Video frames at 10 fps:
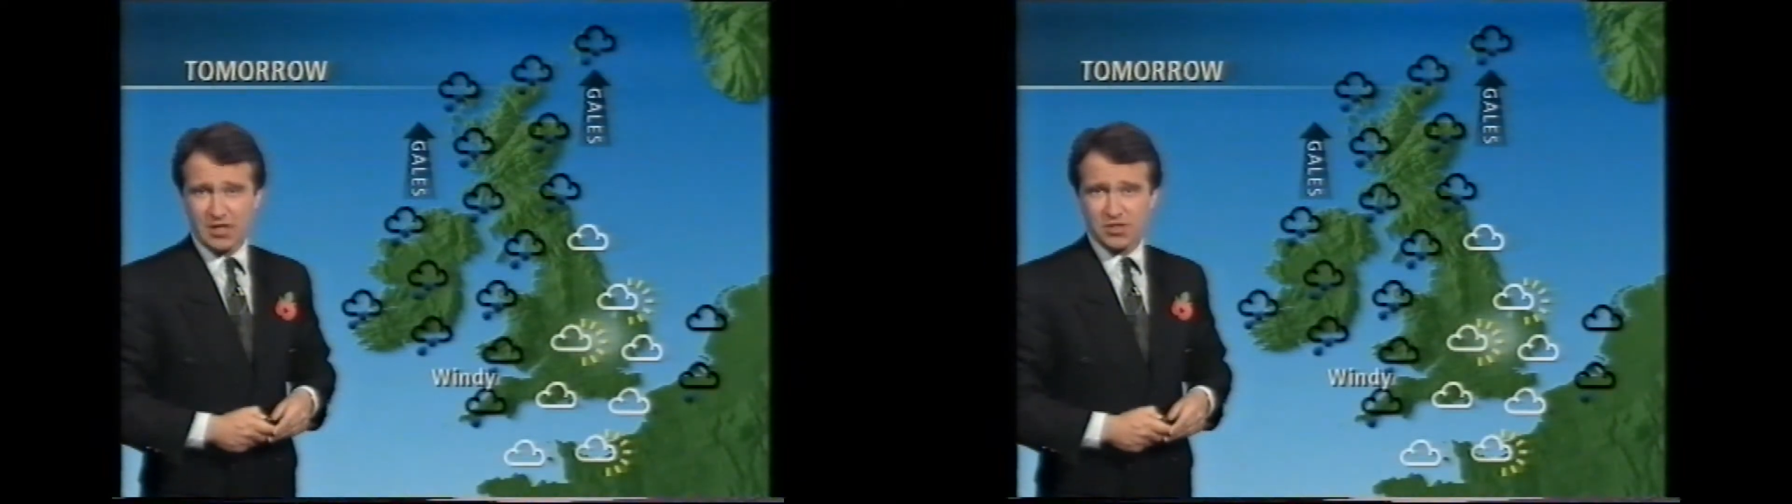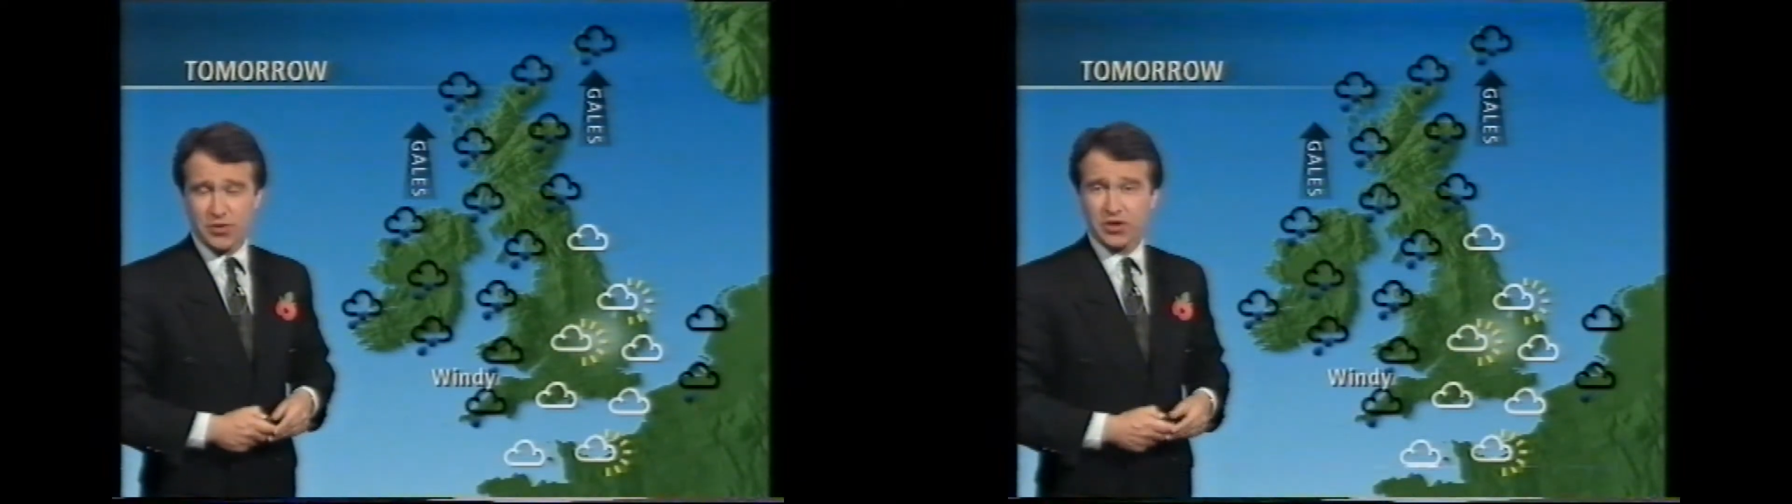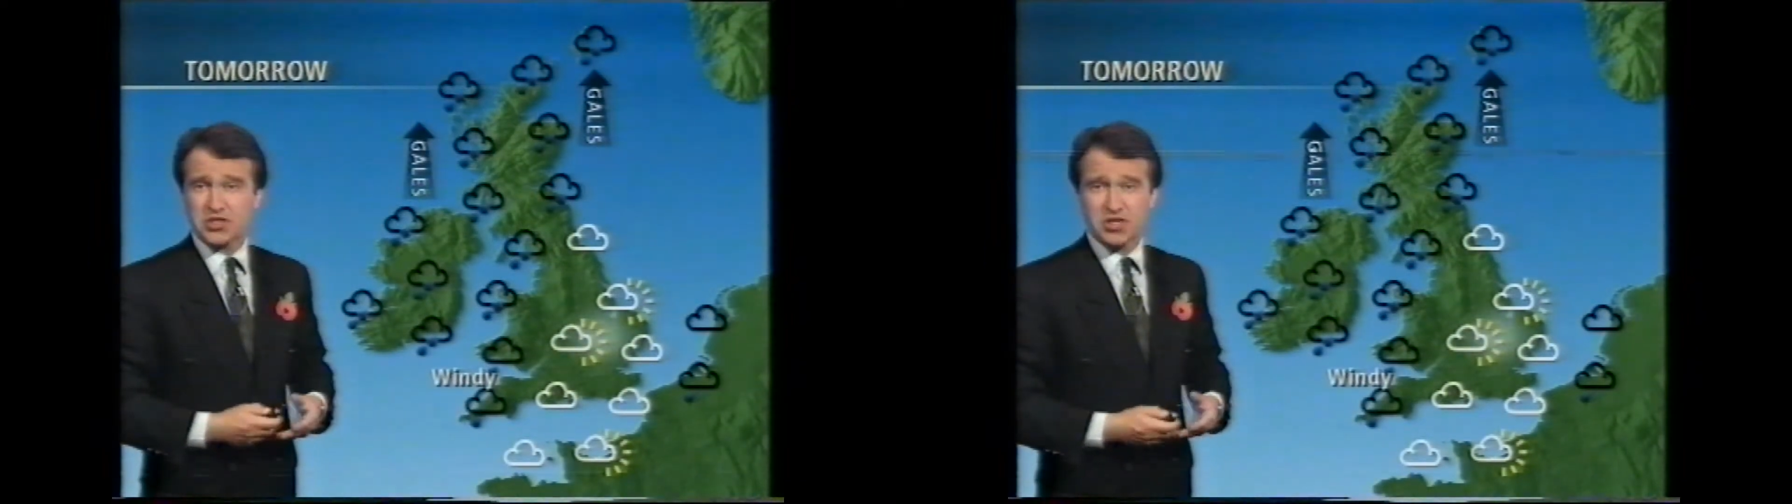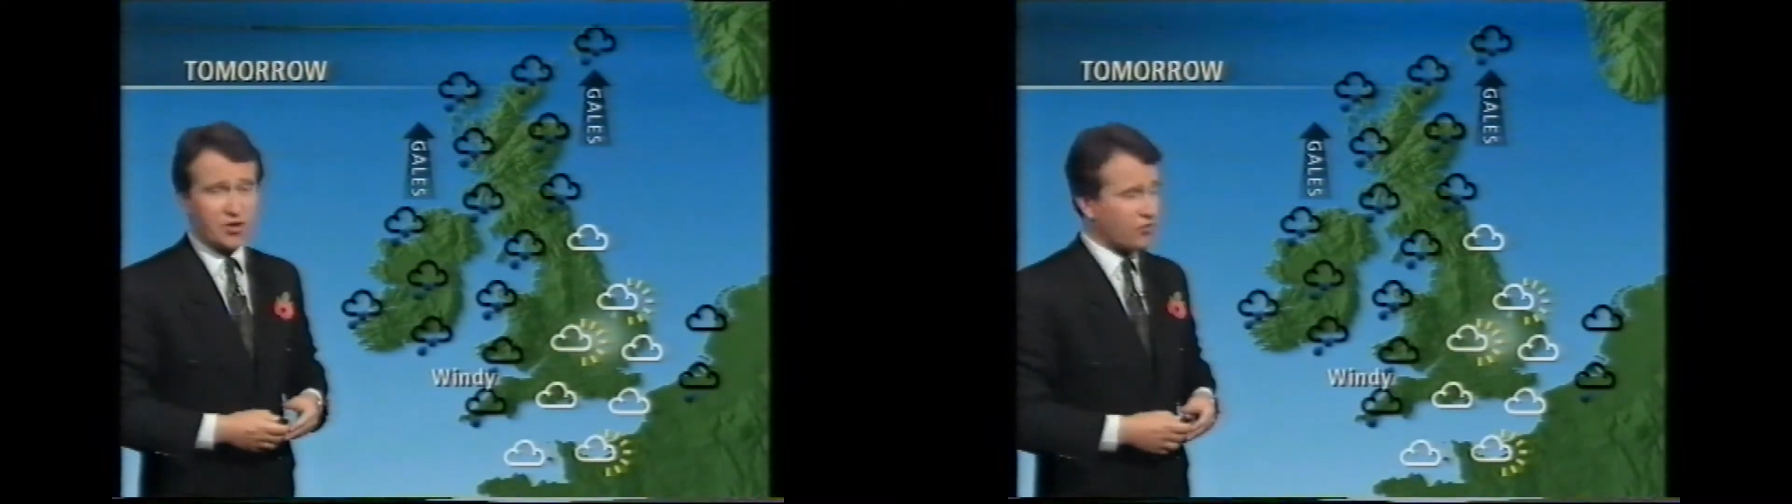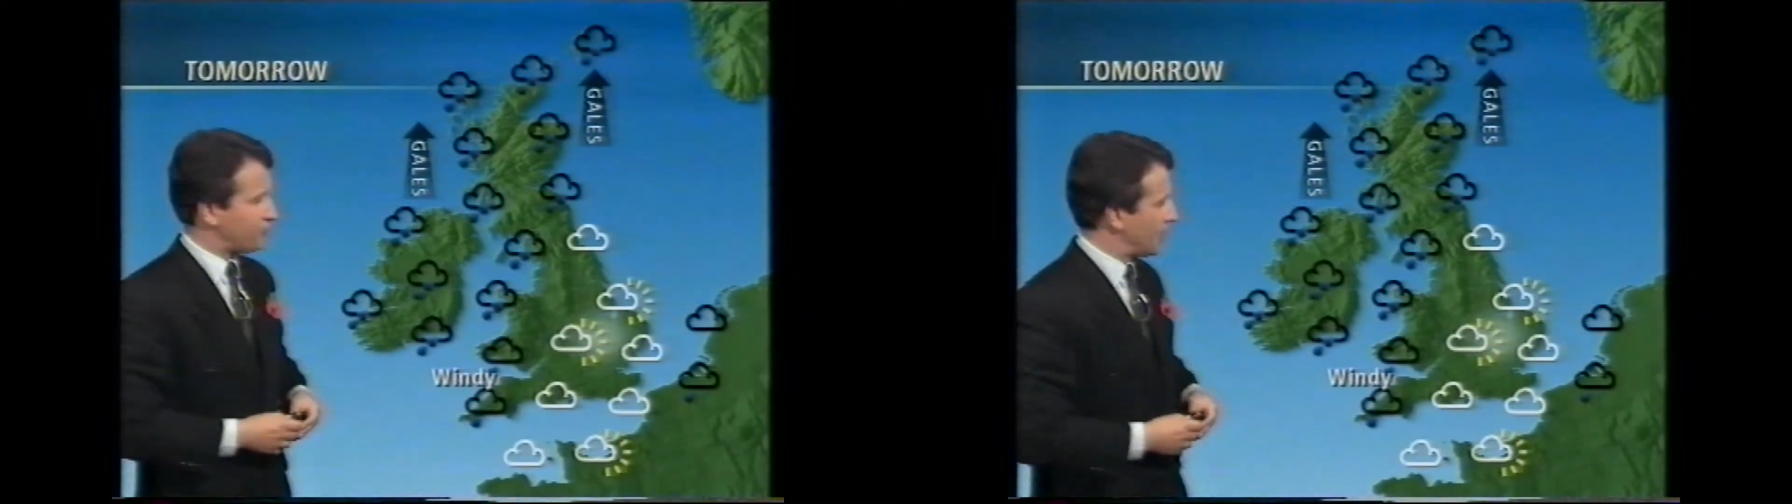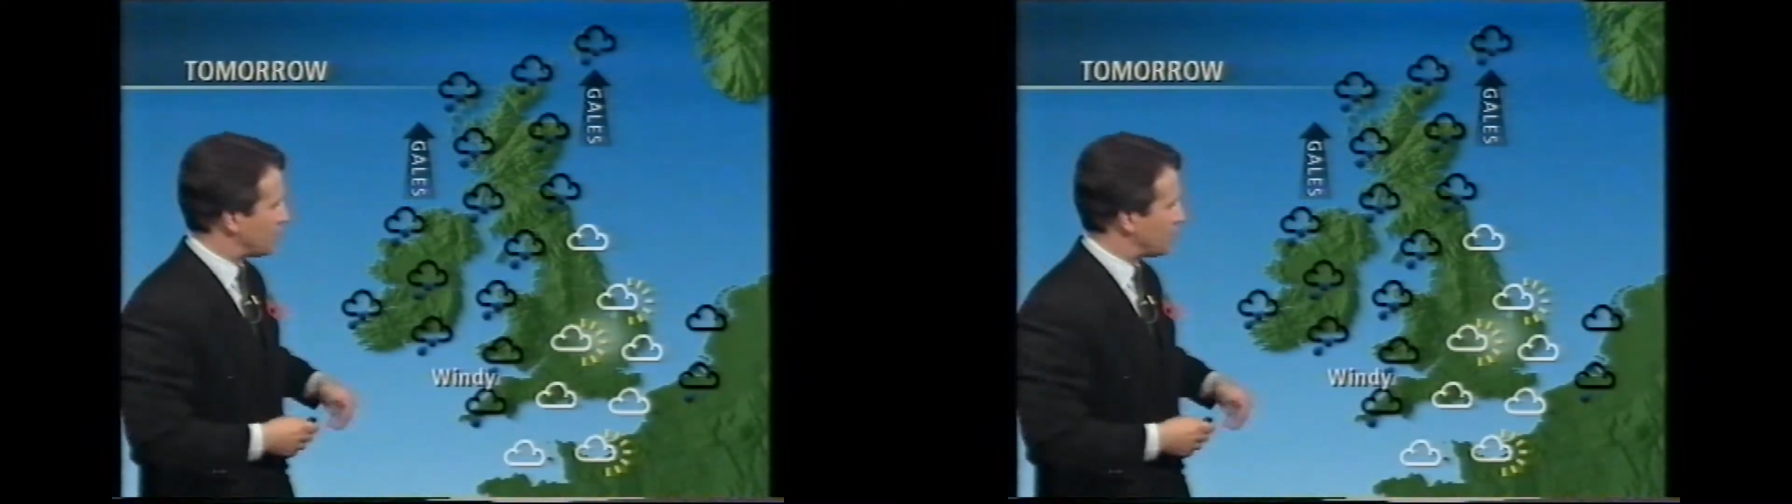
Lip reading: So we're going to start off fairly